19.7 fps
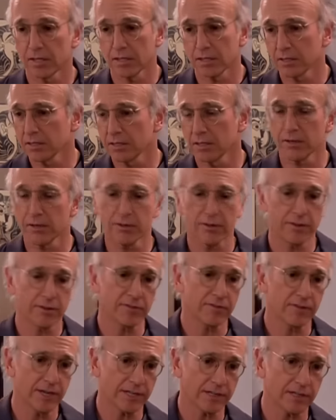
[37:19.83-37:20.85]
Well, you know, other than
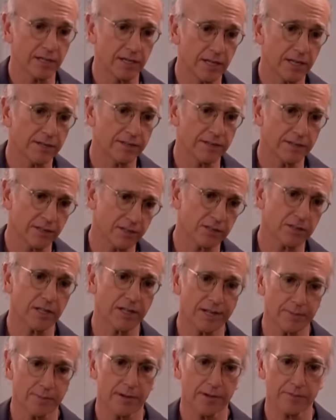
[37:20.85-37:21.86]
the fact that, I, you know, there's a
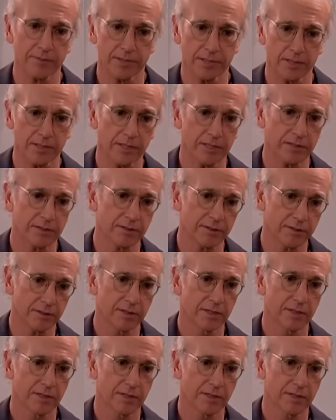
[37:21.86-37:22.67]
lot about me that,